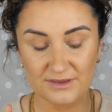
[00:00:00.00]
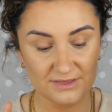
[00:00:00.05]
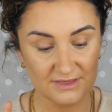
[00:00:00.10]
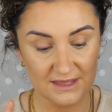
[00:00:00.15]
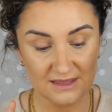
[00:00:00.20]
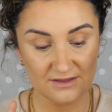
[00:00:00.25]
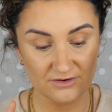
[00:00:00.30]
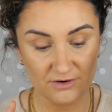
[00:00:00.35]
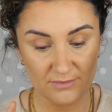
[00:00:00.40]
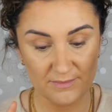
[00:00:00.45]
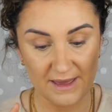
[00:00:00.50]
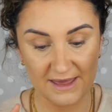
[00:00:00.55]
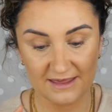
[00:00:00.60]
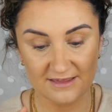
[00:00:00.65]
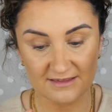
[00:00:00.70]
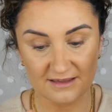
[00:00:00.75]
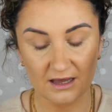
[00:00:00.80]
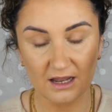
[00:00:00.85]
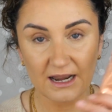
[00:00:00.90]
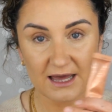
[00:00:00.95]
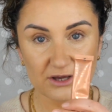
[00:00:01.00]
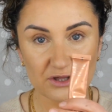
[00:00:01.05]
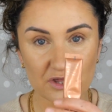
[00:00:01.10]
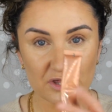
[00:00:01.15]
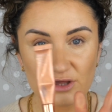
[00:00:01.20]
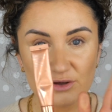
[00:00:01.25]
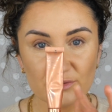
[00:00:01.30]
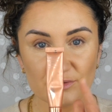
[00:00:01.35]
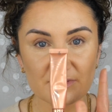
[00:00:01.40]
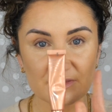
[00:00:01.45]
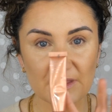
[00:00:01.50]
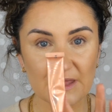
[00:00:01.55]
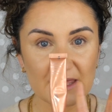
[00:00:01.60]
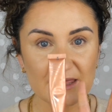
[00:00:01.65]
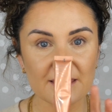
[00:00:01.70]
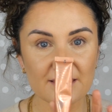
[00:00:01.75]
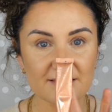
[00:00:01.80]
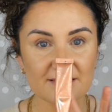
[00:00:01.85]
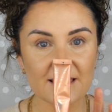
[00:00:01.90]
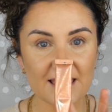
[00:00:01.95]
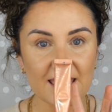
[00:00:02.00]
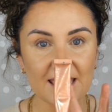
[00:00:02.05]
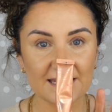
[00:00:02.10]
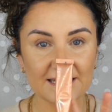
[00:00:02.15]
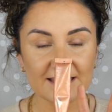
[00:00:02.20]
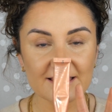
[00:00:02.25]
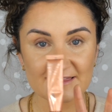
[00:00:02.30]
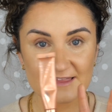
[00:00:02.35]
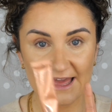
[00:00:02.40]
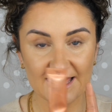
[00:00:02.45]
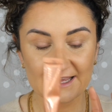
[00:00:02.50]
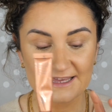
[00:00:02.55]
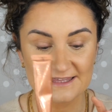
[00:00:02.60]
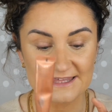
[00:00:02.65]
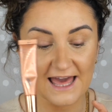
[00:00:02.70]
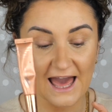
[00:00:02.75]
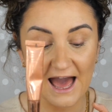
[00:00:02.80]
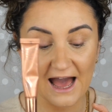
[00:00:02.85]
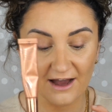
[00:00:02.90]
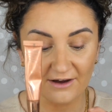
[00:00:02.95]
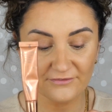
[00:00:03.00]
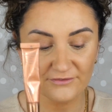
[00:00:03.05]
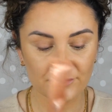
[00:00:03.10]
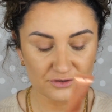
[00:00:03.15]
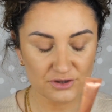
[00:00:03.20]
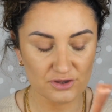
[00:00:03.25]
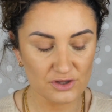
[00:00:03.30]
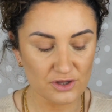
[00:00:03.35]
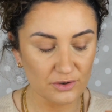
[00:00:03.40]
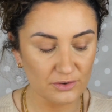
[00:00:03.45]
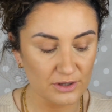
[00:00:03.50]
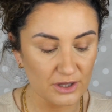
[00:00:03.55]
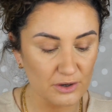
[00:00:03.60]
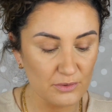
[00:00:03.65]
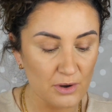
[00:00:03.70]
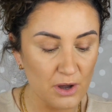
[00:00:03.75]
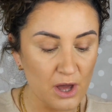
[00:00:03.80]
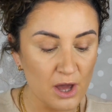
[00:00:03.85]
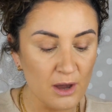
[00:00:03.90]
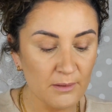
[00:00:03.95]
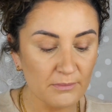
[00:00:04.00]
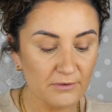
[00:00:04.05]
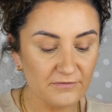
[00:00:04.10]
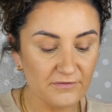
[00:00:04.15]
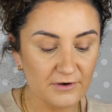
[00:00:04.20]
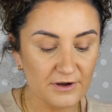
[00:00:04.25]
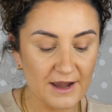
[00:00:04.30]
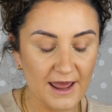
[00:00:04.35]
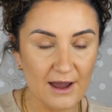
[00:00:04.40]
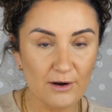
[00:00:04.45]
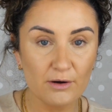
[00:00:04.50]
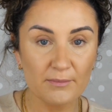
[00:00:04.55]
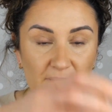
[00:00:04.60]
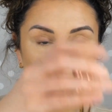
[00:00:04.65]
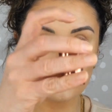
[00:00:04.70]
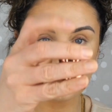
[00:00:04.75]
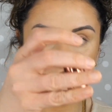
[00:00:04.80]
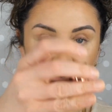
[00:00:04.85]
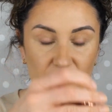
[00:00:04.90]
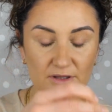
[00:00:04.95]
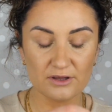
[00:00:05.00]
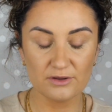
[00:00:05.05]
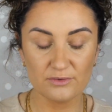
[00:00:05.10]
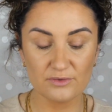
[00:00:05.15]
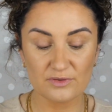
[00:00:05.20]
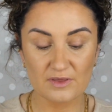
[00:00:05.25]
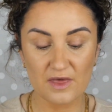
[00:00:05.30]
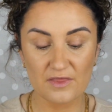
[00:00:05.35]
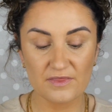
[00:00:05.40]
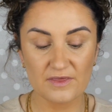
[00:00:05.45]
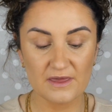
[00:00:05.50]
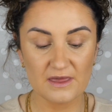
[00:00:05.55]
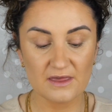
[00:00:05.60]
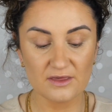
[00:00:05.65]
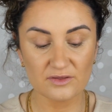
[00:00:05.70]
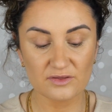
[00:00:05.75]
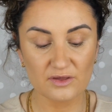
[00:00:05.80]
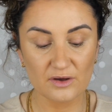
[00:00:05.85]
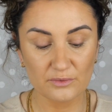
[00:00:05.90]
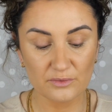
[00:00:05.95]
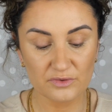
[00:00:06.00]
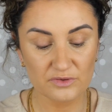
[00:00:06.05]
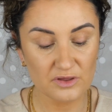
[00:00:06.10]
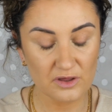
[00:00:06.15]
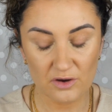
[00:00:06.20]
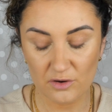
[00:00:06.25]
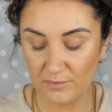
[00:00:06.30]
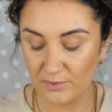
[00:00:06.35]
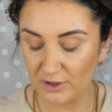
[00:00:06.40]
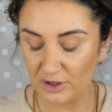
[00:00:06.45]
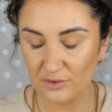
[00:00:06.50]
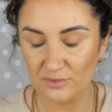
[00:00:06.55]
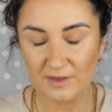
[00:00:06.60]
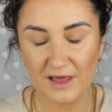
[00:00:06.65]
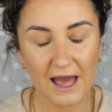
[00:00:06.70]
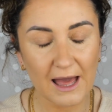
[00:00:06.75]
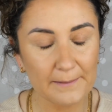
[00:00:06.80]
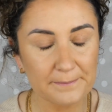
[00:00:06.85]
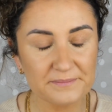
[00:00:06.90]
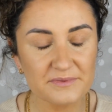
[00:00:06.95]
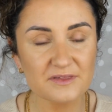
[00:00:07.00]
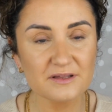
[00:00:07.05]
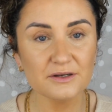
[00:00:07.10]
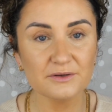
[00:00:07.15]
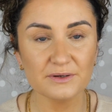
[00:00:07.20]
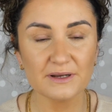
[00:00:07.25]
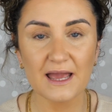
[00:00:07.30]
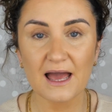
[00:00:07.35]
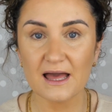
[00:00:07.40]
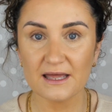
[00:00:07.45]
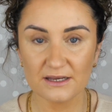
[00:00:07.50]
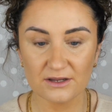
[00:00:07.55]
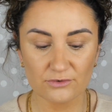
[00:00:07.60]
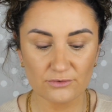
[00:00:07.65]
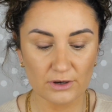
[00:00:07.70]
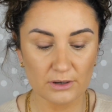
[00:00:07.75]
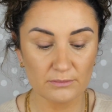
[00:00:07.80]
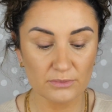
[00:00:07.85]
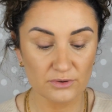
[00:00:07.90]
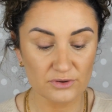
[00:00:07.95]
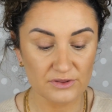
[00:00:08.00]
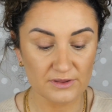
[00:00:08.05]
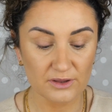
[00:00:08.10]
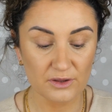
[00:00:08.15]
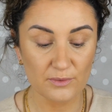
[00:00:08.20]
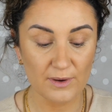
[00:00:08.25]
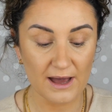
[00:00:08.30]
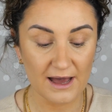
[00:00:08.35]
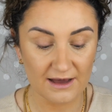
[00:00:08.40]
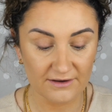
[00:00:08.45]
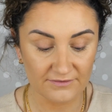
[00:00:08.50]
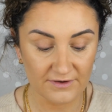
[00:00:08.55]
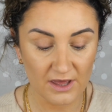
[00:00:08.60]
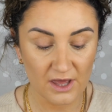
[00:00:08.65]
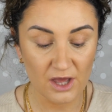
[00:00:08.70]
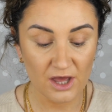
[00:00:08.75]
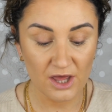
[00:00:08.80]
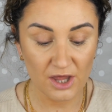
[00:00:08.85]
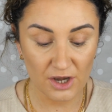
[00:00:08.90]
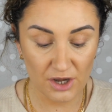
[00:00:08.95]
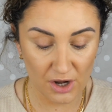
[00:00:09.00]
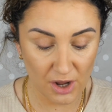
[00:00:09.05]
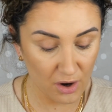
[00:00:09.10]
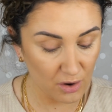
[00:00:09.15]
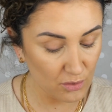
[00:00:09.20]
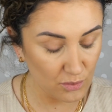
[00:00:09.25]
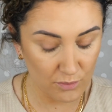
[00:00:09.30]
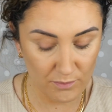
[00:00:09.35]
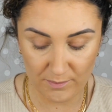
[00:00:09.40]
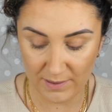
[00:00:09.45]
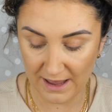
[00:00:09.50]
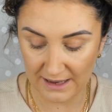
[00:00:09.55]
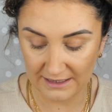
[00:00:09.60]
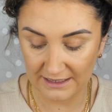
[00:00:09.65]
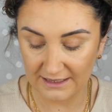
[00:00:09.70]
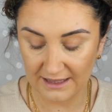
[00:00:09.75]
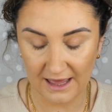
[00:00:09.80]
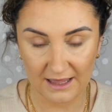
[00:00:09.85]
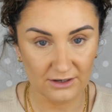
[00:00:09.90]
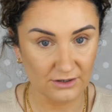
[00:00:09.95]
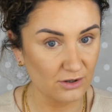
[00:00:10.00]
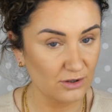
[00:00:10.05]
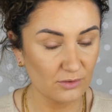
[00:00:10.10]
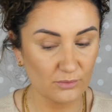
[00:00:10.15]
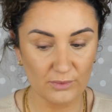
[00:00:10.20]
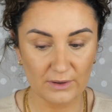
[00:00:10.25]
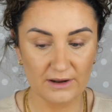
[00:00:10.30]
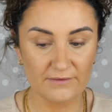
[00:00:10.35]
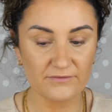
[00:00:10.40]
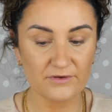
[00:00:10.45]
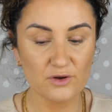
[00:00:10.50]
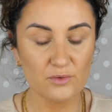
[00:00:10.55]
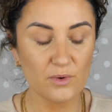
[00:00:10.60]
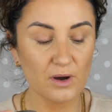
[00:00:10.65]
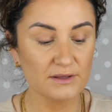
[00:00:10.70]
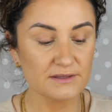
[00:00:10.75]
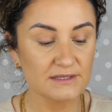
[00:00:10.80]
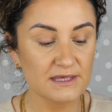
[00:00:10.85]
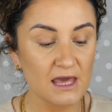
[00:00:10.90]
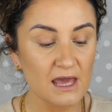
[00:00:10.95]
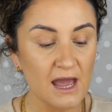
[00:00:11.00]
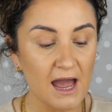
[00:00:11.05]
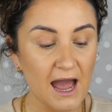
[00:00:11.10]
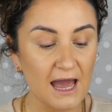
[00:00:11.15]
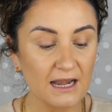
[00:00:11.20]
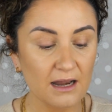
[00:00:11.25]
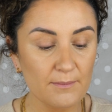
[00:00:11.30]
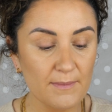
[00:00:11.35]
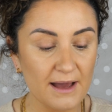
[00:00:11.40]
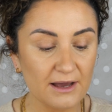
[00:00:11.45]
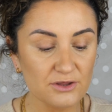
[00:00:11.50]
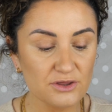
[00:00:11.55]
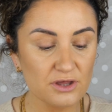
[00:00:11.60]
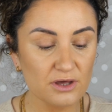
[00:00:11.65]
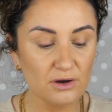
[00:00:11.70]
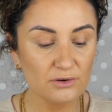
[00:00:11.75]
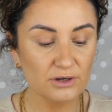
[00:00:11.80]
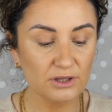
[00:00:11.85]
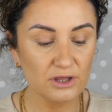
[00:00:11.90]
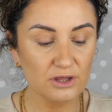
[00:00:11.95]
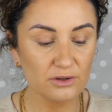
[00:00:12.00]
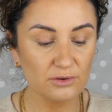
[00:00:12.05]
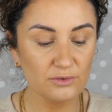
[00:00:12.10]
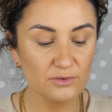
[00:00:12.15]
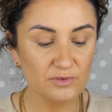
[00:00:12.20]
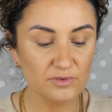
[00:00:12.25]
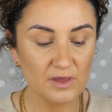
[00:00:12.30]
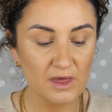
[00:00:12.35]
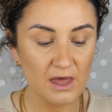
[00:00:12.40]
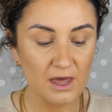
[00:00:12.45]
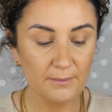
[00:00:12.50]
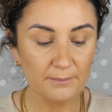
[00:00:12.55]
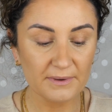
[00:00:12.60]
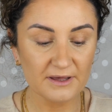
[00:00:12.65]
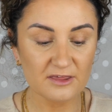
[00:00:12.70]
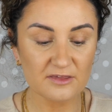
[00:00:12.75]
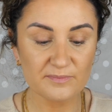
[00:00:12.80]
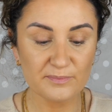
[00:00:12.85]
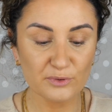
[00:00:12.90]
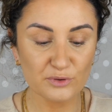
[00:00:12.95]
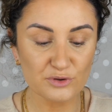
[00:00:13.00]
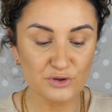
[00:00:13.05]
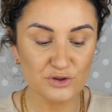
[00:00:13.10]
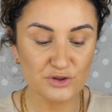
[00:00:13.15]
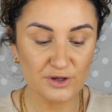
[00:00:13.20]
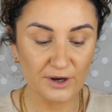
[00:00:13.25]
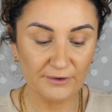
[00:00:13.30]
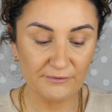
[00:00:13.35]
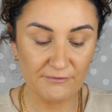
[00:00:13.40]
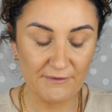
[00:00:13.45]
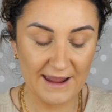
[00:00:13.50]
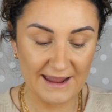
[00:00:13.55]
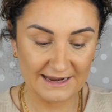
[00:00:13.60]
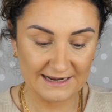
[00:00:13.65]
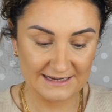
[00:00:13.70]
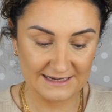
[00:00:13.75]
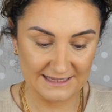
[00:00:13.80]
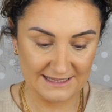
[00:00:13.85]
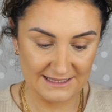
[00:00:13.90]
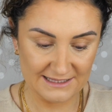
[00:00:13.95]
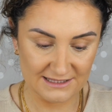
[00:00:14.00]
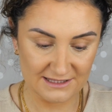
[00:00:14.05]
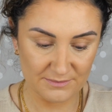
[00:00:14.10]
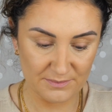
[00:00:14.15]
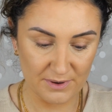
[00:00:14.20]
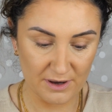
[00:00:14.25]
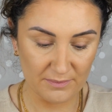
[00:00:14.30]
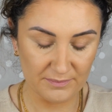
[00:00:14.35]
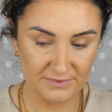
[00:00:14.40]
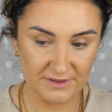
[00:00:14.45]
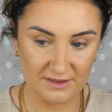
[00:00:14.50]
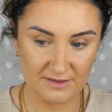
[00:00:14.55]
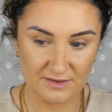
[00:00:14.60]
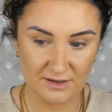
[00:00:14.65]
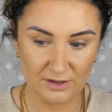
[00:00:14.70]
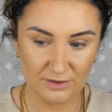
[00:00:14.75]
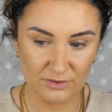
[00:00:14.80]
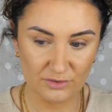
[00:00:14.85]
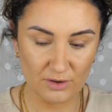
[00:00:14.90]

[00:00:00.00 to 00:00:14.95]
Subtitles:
These are amazing. I'll actually use these in a second after to show you, but for now I'm actually going to use the SoSu, but use absolutely any cream blush that you have. No panic at all, whatever you want. And I'm actually going to use my sponge directly to pop this on.